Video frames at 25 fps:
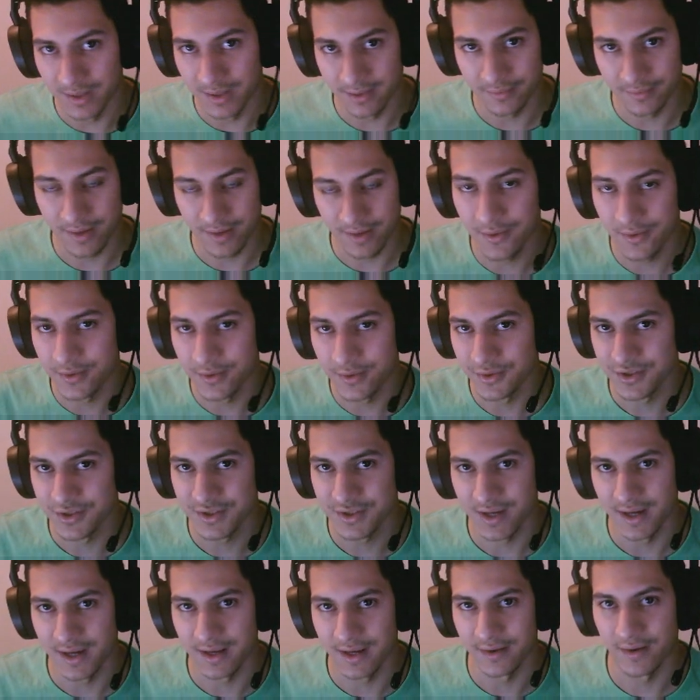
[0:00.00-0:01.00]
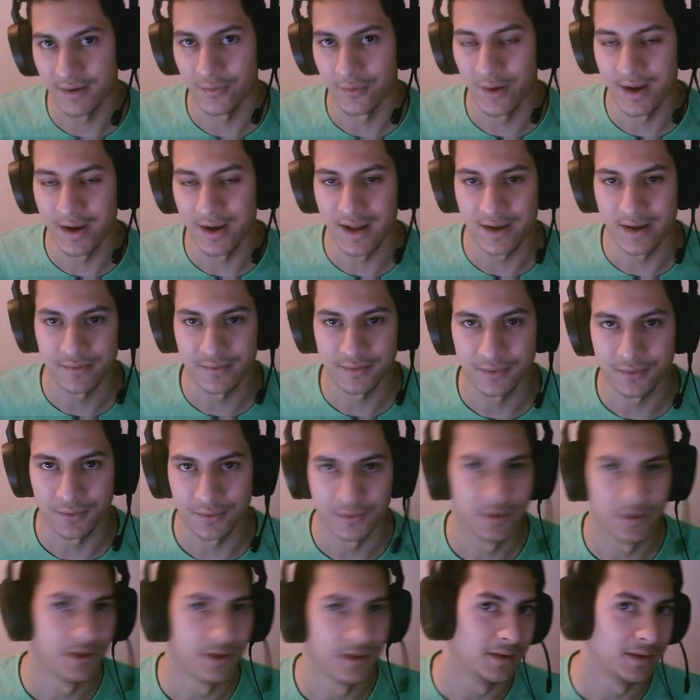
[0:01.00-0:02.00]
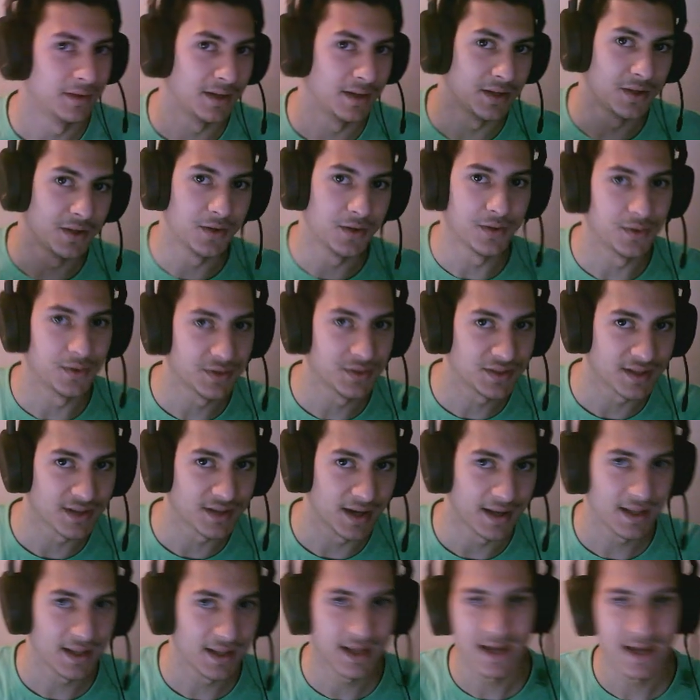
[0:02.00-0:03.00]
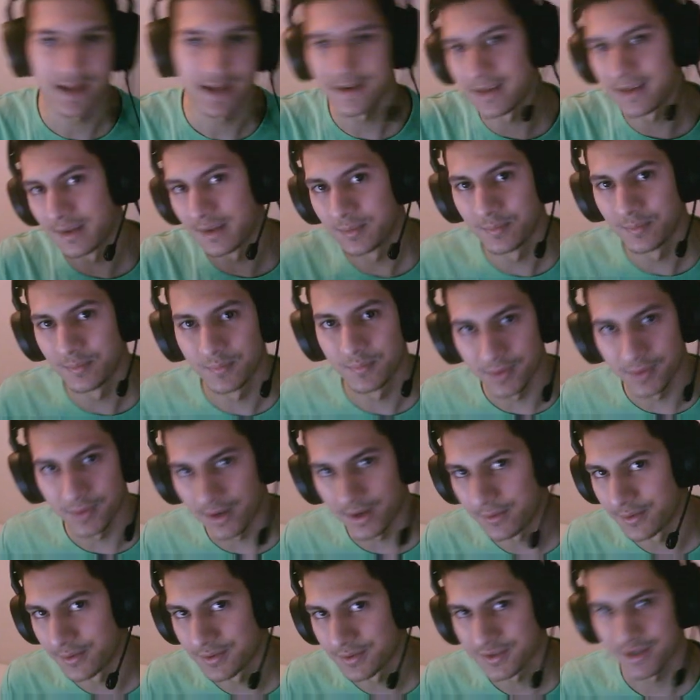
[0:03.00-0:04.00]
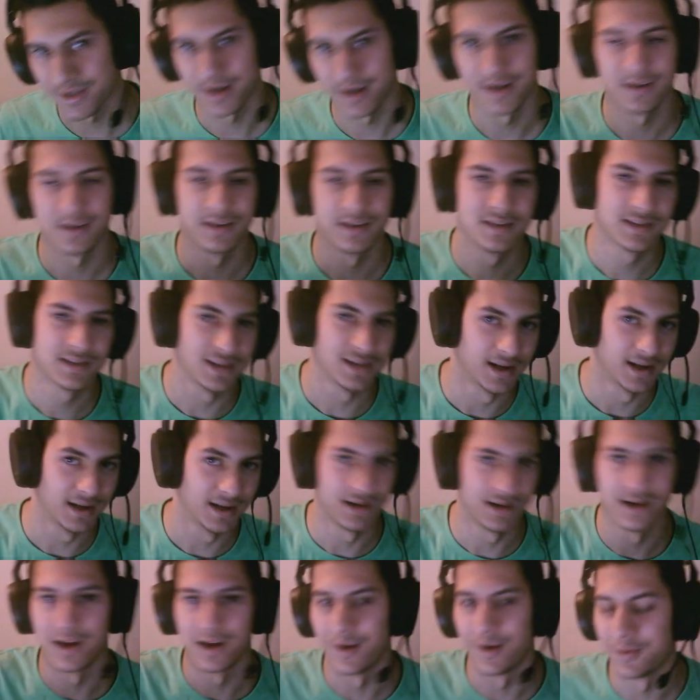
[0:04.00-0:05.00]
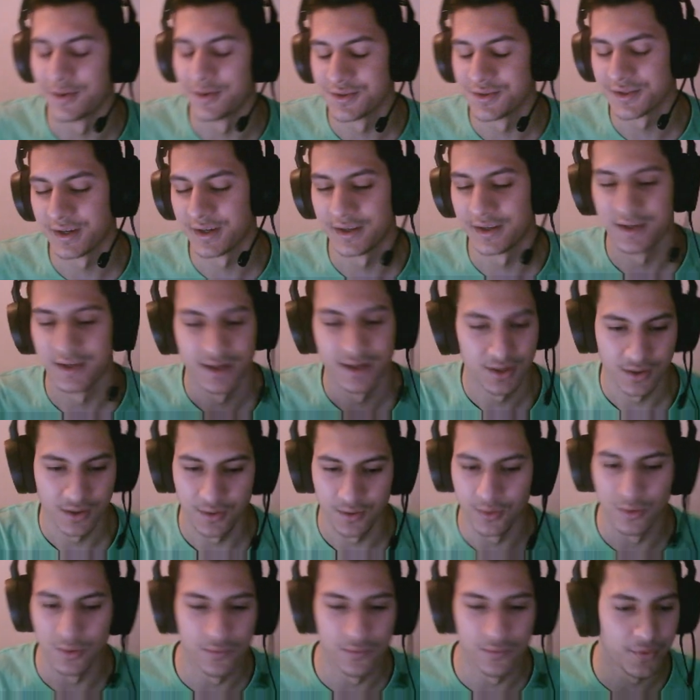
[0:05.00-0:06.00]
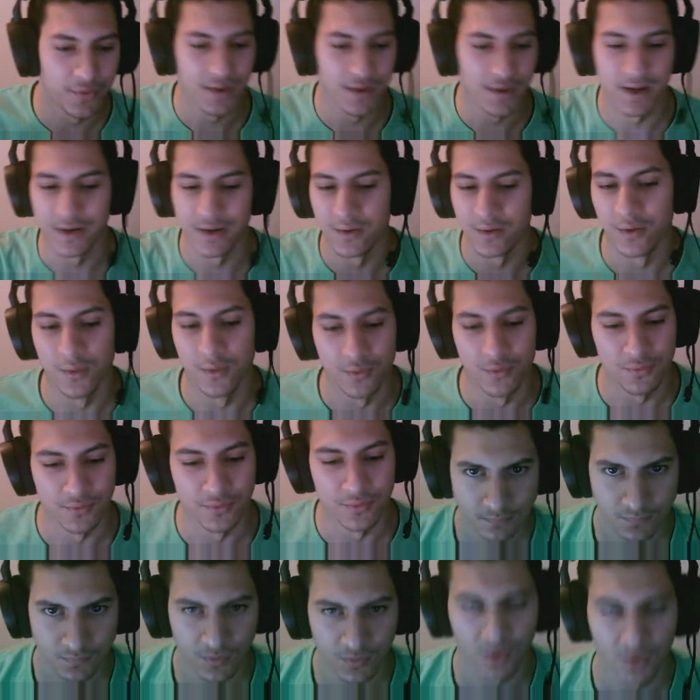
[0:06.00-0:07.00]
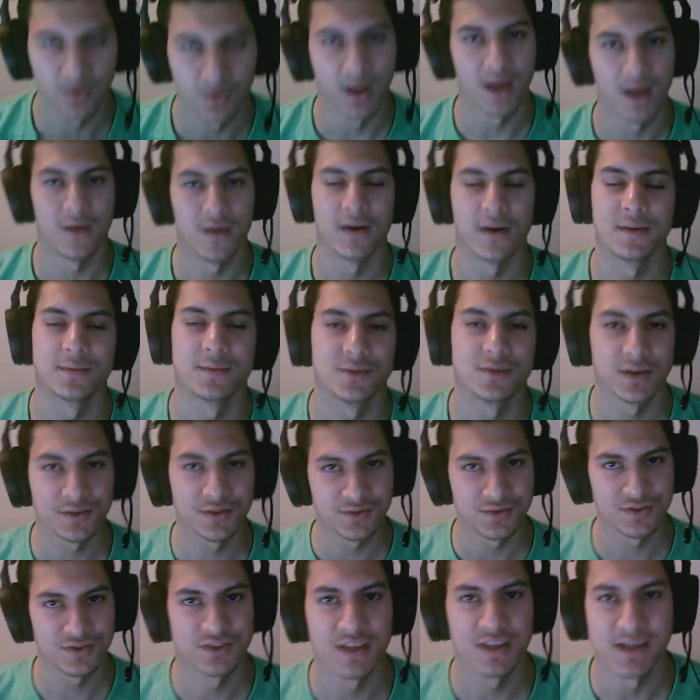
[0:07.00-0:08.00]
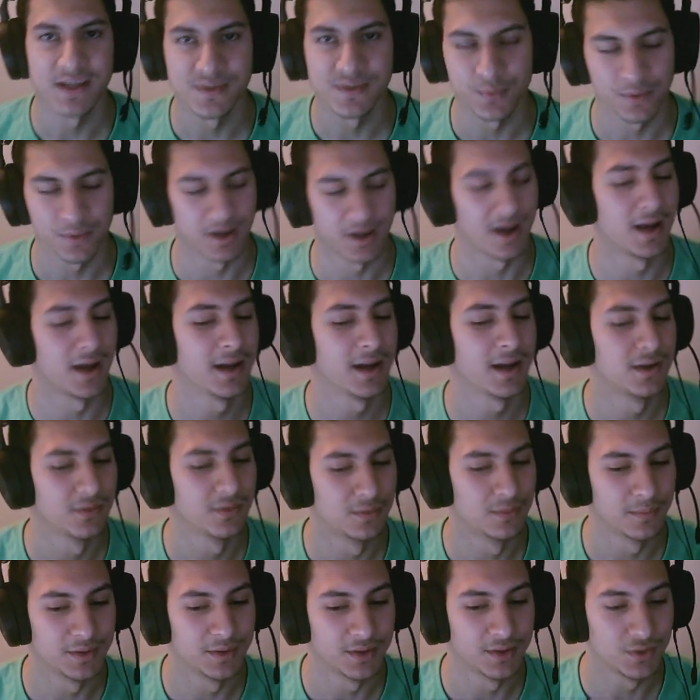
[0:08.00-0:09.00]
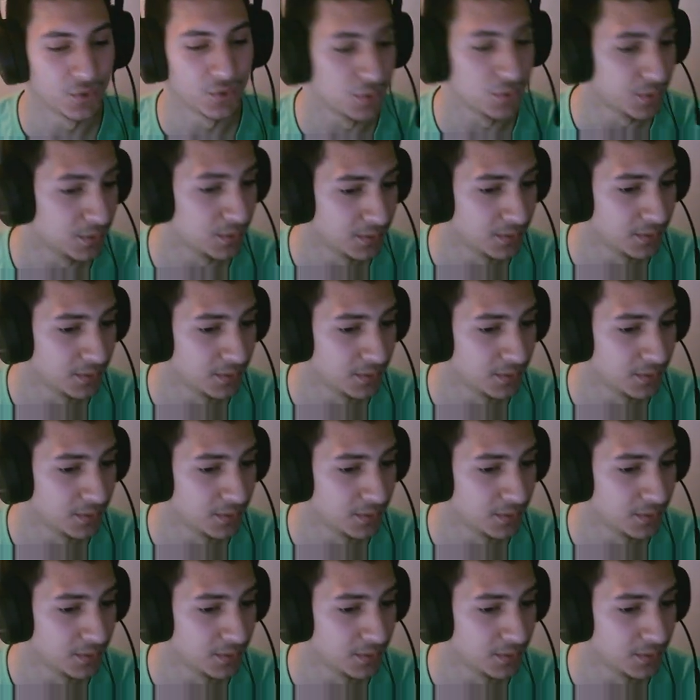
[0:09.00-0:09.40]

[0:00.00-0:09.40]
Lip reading: aerial side right after. Then you use side again, then aerial side, side, aerial side, over and over. Okay, what I'm trying to say is what I normally do